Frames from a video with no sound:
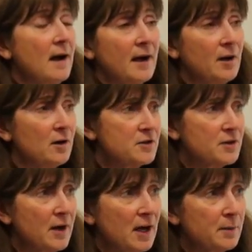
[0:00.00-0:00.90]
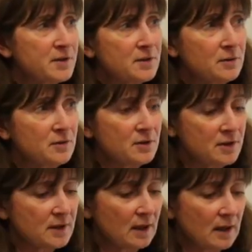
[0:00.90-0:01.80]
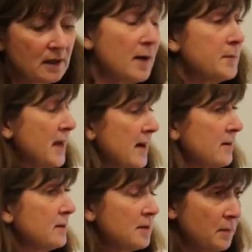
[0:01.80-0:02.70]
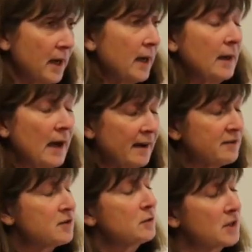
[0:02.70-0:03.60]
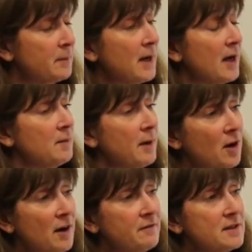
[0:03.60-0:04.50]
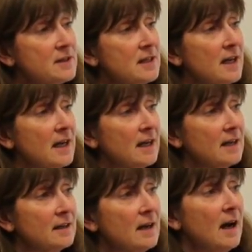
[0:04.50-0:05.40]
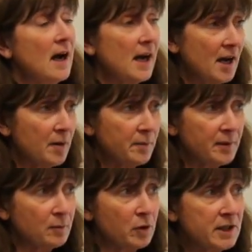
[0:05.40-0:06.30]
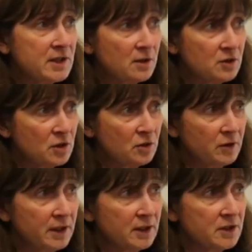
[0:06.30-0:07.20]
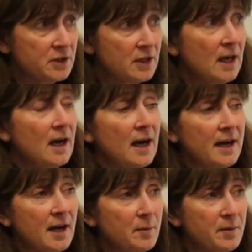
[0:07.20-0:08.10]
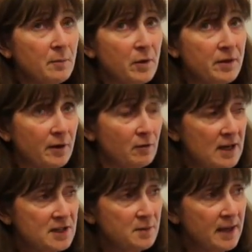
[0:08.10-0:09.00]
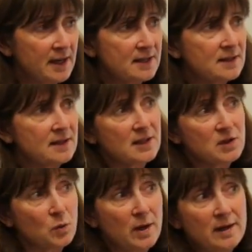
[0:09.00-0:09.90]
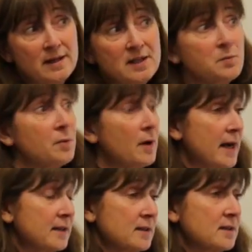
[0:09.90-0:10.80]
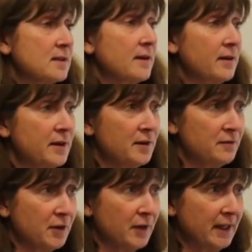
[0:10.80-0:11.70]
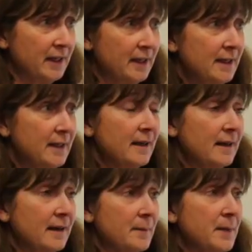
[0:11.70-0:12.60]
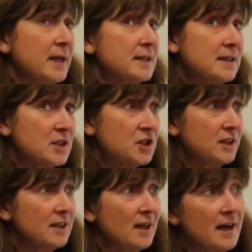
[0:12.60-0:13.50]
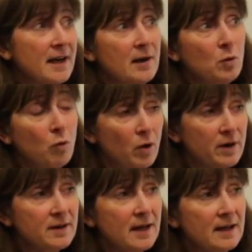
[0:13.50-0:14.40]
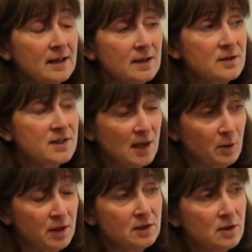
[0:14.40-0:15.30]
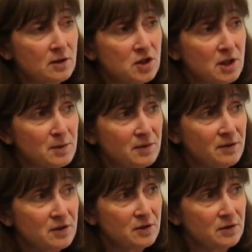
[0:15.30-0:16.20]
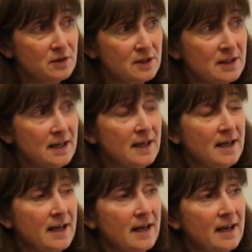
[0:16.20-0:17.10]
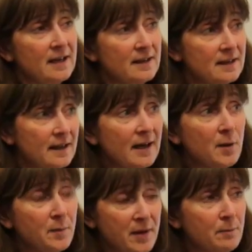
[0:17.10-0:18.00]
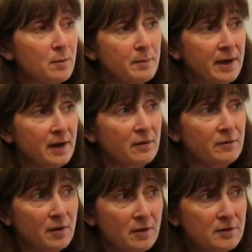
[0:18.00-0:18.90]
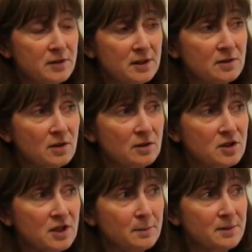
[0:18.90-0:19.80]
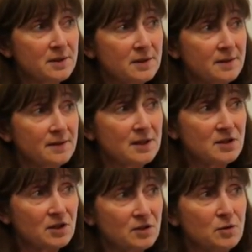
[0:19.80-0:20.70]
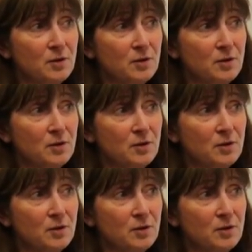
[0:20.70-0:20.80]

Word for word: I also help students come down to my, uh, have students come down to my office and I help them research careers. I help them with their resumes as well as practice their interviewing. Um, in addition, I coordinate in summer internships for students and help them prepare for those internships. District right.